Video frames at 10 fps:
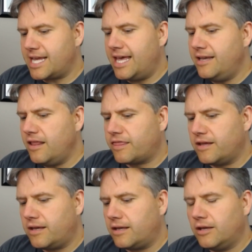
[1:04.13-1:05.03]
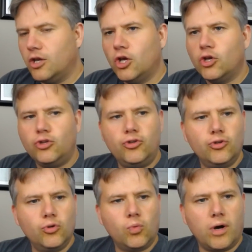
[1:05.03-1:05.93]
anything
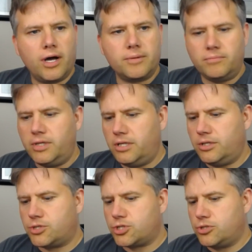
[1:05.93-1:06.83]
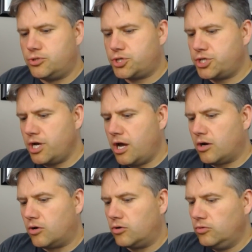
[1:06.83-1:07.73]
you want me to
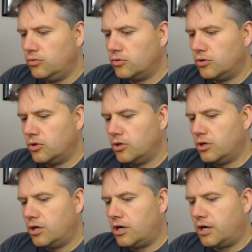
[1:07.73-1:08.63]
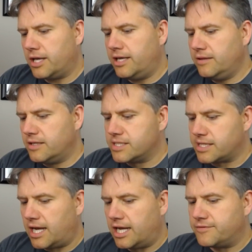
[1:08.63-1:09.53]
show in this
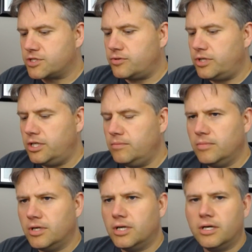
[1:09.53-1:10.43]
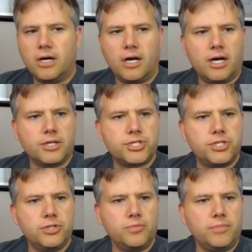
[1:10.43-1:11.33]
live stream,
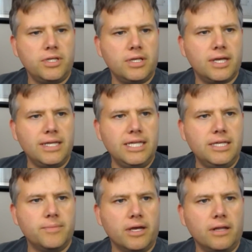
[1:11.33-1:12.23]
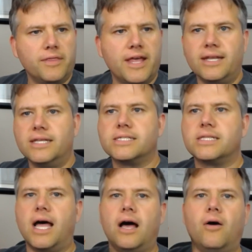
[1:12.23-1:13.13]
shoot me an email that is
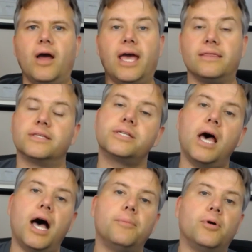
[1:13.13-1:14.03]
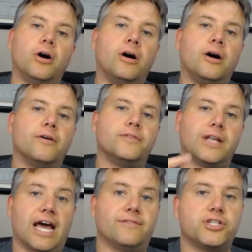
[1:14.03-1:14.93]
now at the top of the
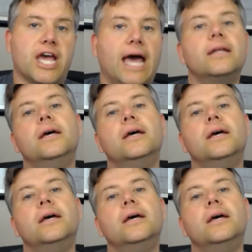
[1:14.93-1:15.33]
live chat.